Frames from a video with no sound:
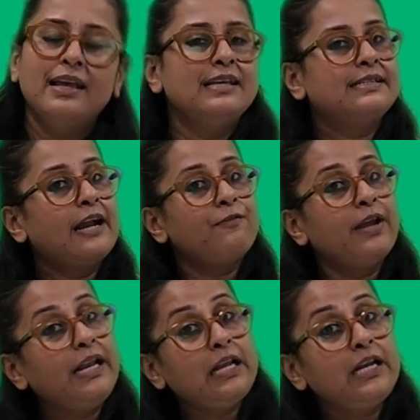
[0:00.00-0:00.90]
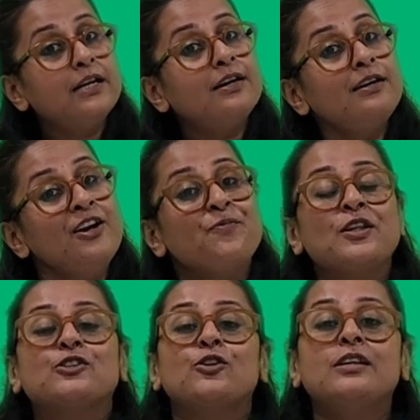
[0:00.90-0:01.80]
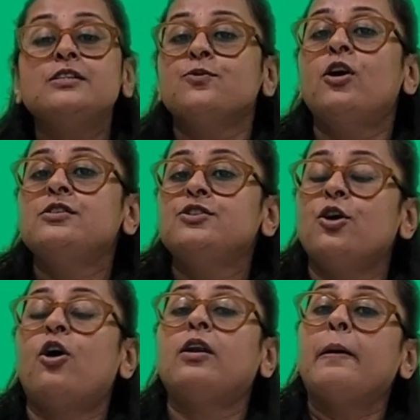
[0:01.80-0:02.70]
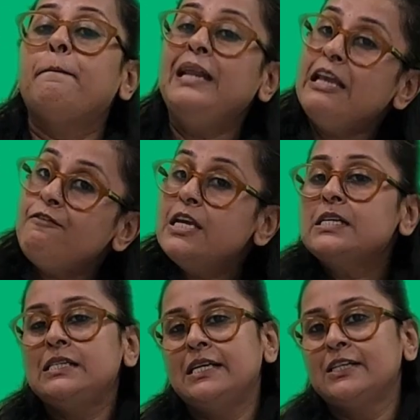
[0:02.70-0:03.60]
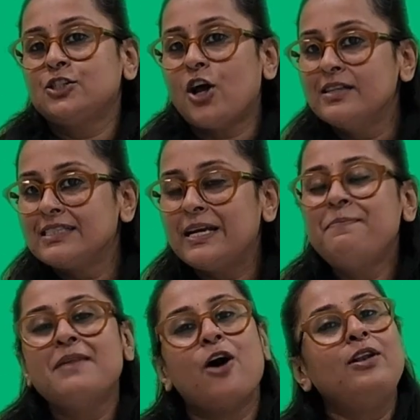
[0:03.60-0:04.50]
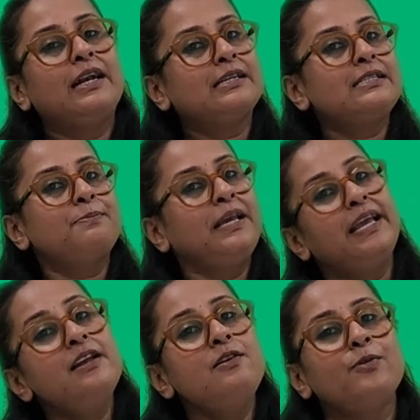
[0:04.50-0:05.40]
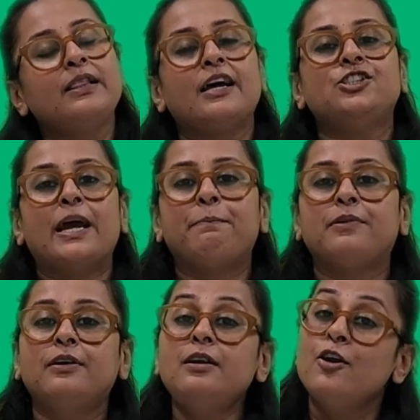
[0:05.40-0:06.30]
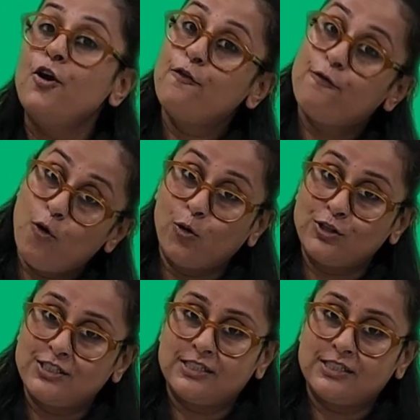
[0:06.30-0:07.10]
Is that very clear? So this was your previous year's concept. Now let us begin with our chapter force.